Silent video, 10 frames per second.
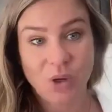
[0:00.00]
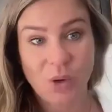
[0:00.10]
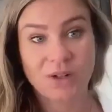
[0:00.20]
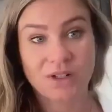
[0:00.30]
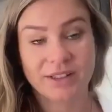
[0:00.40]

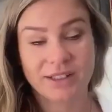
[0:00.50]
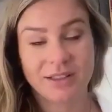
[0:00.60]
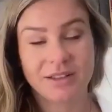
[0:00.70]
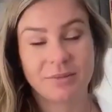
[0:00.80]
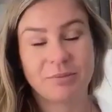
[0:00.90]
totally.
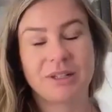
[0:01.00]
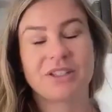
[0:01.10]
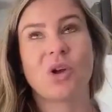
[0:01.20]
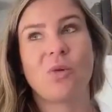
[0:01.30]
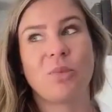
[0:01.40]
Um, But
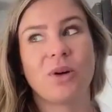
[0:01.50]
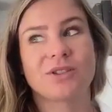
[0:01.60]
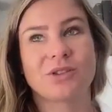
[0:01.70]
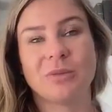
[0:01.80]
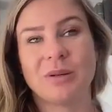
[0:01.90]
it's so
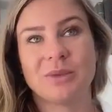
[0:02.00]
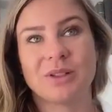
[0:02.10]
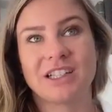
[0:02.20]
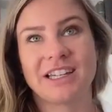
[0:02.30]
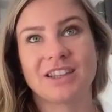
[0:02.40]
important to remember
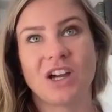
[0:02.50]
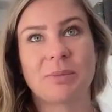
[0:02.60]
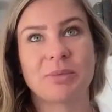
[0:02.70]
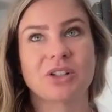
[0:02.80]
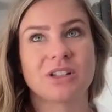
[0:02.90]
that like the
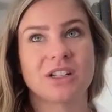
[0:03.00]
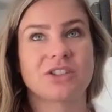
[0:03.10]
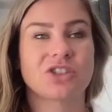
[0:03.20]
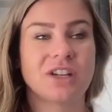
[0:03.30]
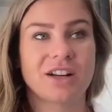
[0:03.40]

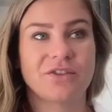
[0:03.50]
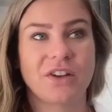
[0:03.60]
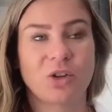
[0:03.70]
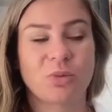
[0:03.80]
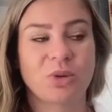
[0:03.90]
opportunities she had
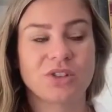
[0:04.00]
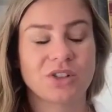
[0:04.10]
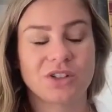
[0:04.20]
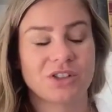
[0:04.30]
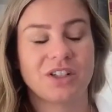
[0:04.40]
available to
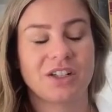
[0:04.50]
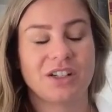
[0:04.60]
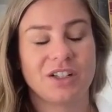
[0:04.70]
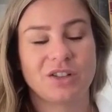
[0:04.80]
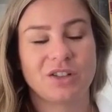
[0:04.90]
her
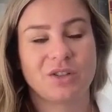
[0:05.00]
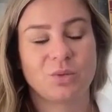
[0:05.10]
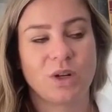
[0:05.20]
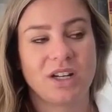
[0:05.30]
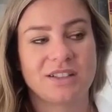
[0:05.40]

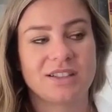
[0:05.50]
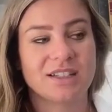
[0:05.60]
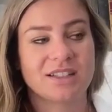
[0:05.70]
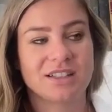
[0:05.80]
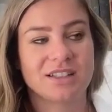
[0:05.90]
and what
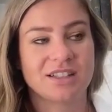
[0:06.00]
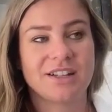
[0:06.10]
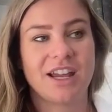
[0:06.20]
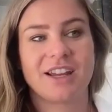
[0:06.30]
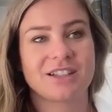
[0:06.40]
exists
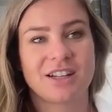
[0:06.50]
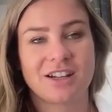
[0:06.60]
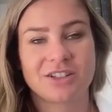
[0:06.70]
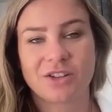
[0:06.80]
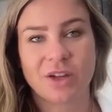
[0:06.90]
today in
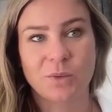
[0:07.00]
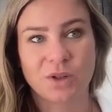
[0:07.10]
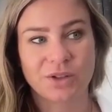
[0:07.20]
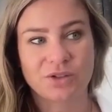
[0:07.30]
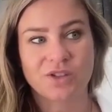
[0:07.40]
today's online
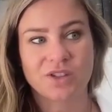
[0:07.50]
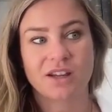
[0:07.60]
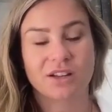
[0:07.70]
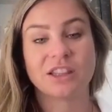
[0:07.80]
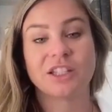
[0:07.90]
world are just
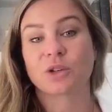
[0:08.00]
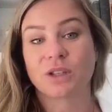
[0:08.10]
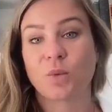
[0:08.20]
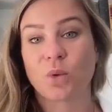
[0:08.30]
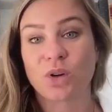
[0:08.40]
like
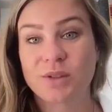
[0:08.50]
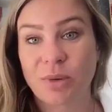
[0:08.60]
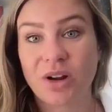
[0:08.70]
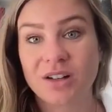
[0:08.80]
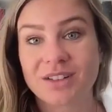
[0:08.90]
literally worlds
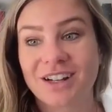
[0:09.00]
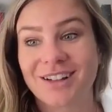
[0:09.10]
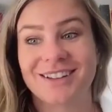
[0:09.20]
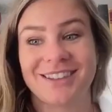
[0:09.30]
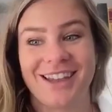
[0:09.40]
apart.
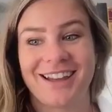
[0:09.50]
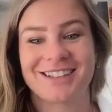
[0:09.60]
Oh yeah.